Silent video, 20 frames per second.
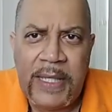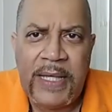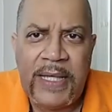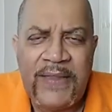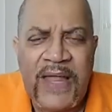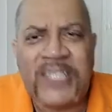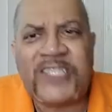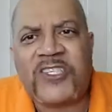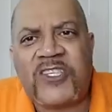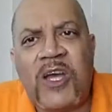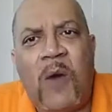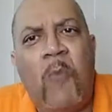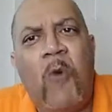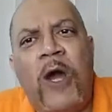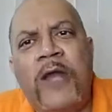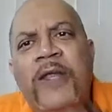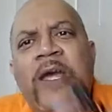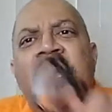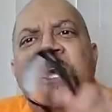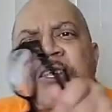That's
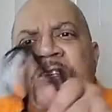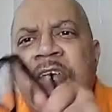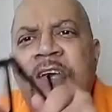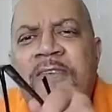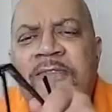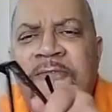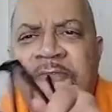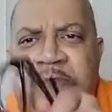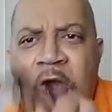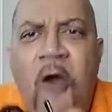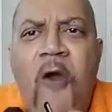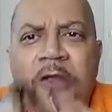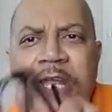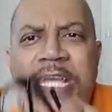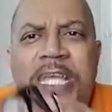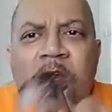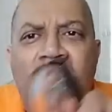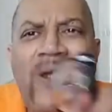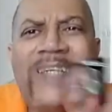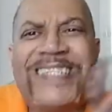someone diverting
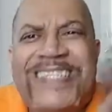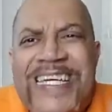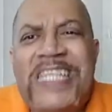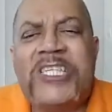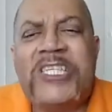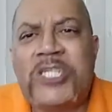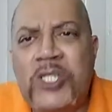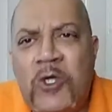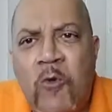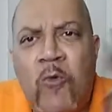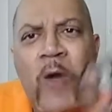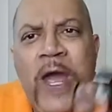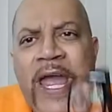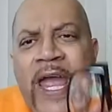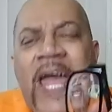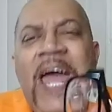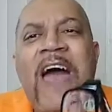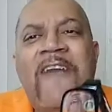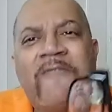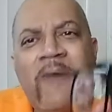your attention away
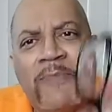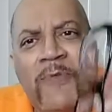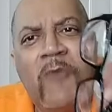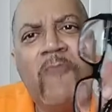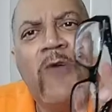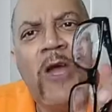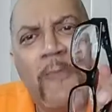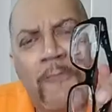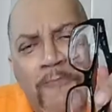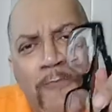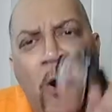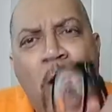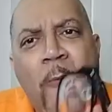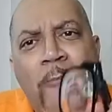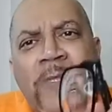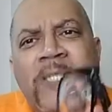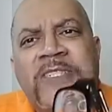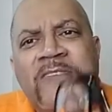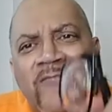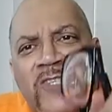from the real
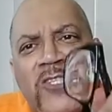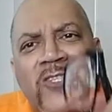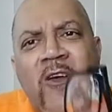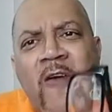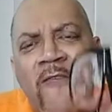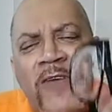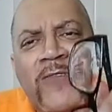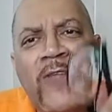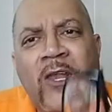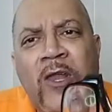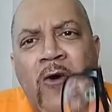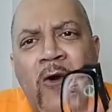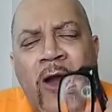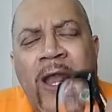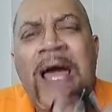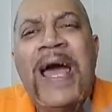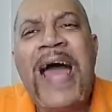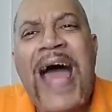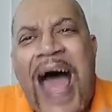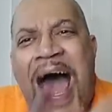purpose of serving the Lord.
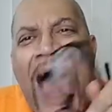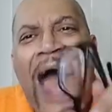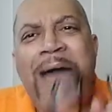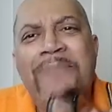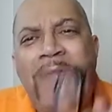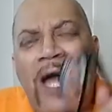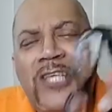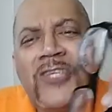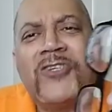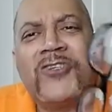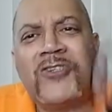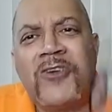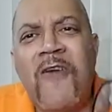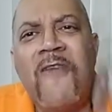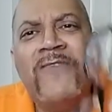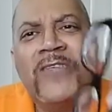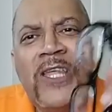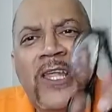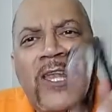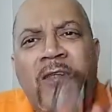I'm not
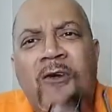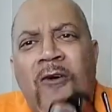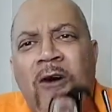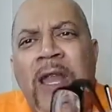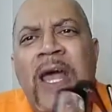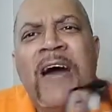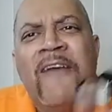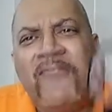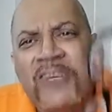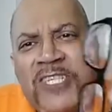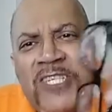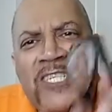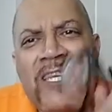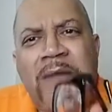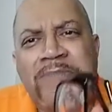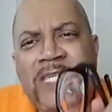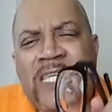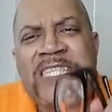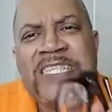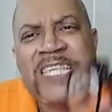serving the Lord for
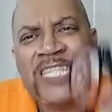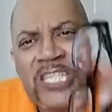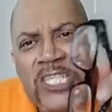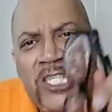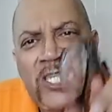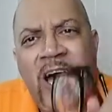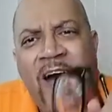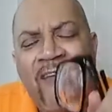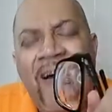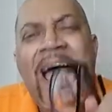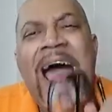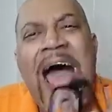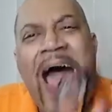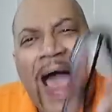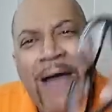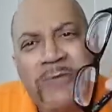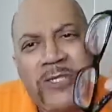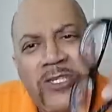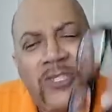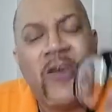substance and stuff.
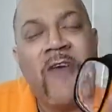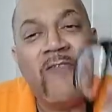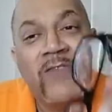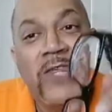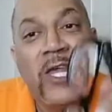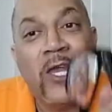I'm serving the